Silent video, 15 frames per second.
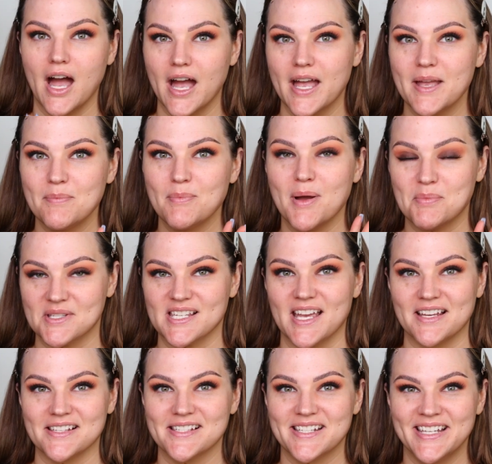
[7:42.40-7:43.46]
I'm
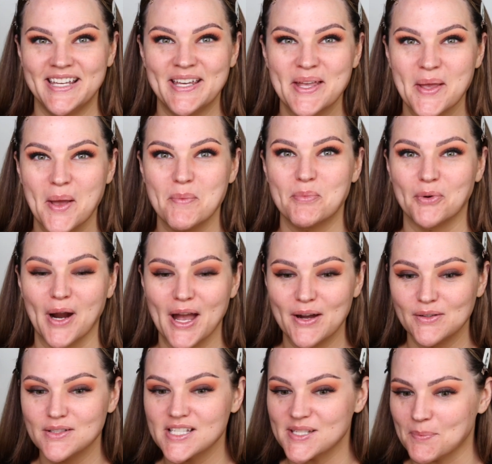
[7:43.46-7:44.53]
obsessed. A
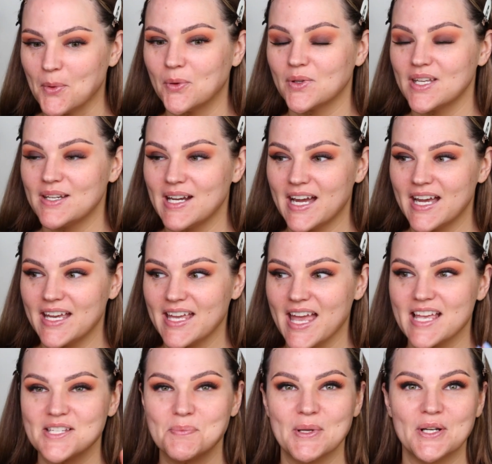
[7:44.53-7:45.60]
brown smoky eye
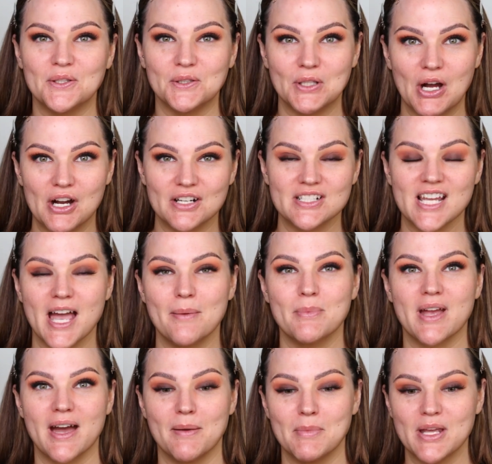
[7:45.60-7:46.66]
has been a long time
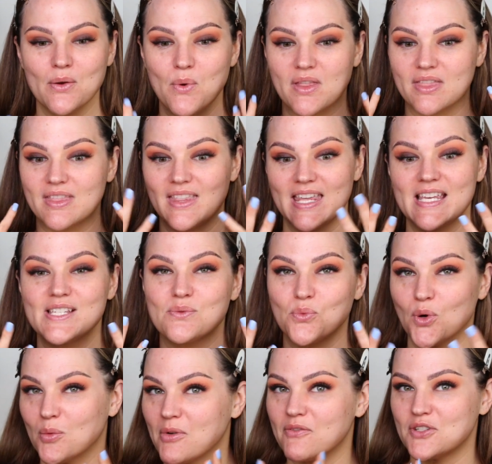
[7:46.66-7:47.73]
coming with these
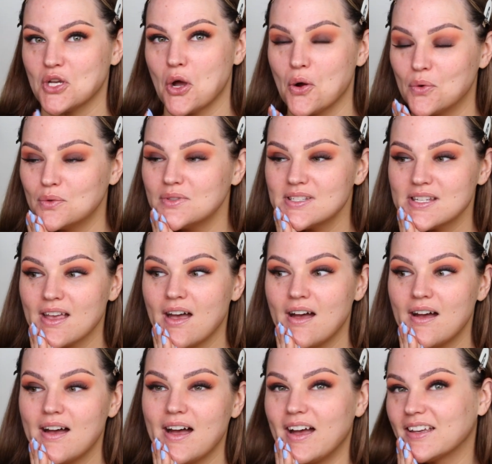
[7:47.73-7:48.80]
warm of tones.
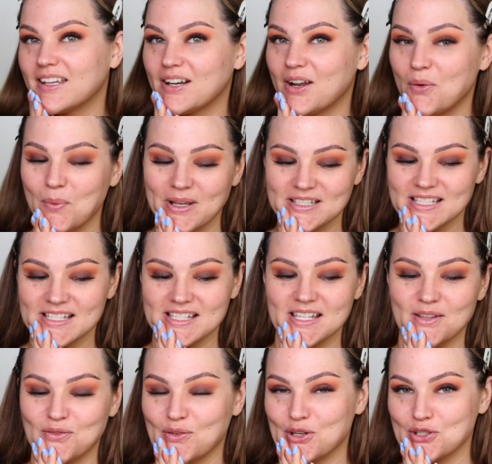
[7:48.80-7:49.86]
I cannot wait to see
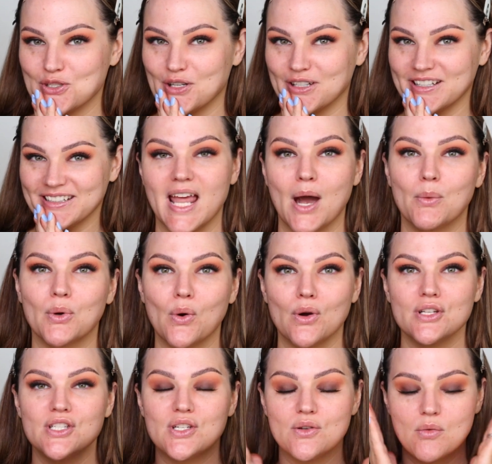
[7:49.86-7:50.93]
the finished look. Now we're
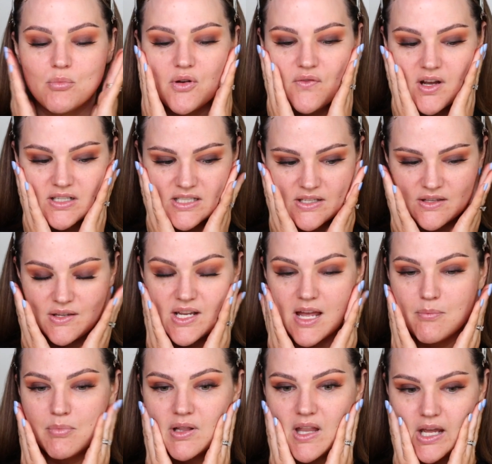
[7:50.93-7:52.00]
going to move on to the
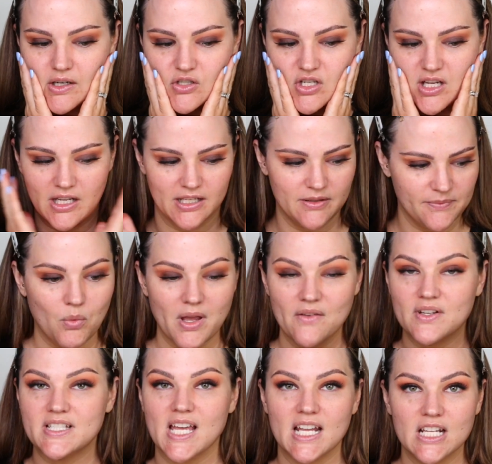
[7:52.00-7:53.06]
complexion. We have
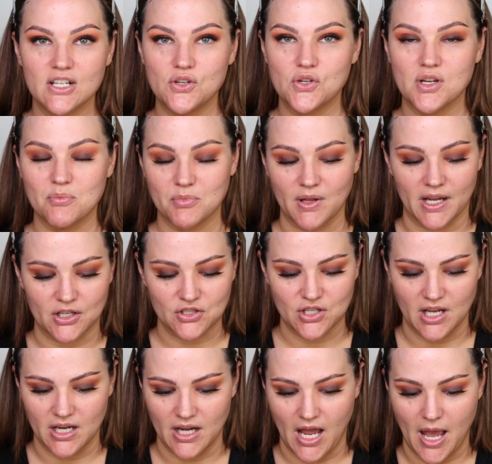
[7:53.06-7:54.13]
a ton of new
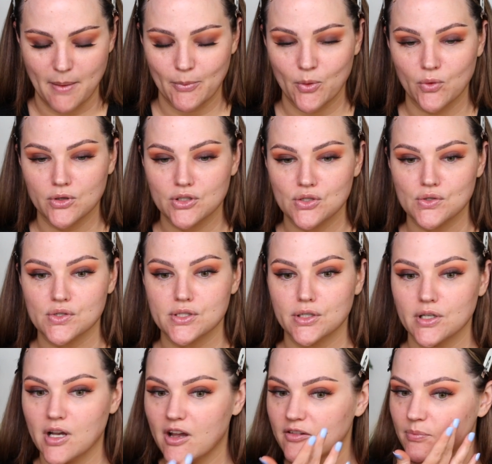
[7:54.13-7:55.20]
complexion. I'm going to
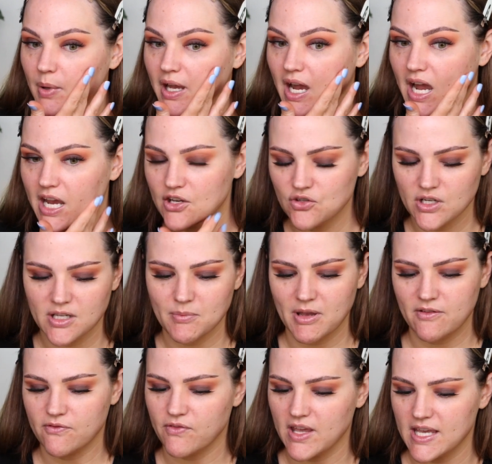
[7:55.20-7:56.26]
start off by hydrating my
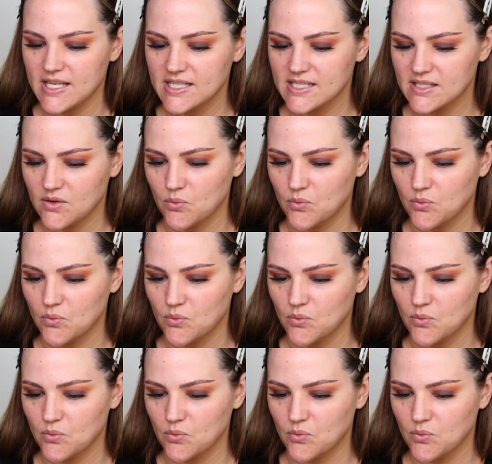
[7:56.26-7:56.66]
face.